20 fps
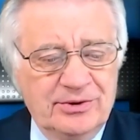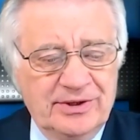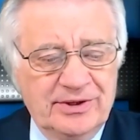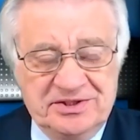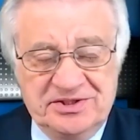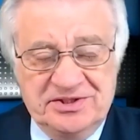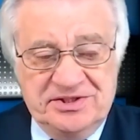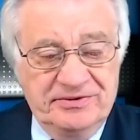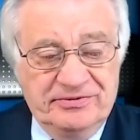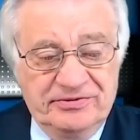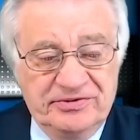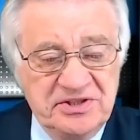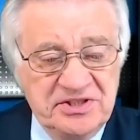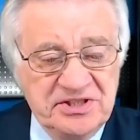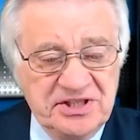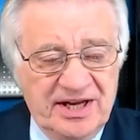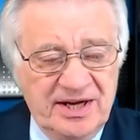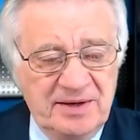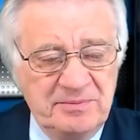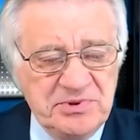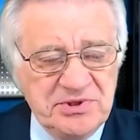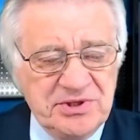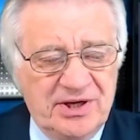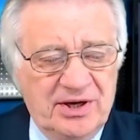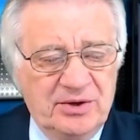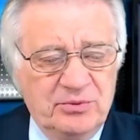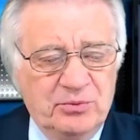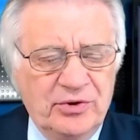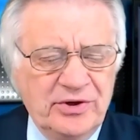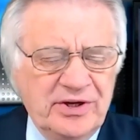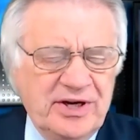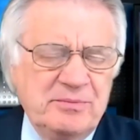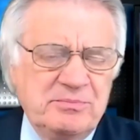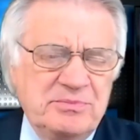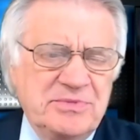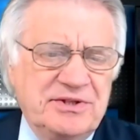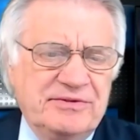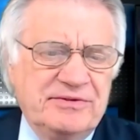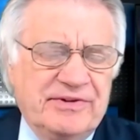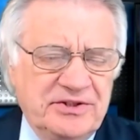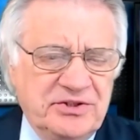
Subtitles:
It's different types. And what happens if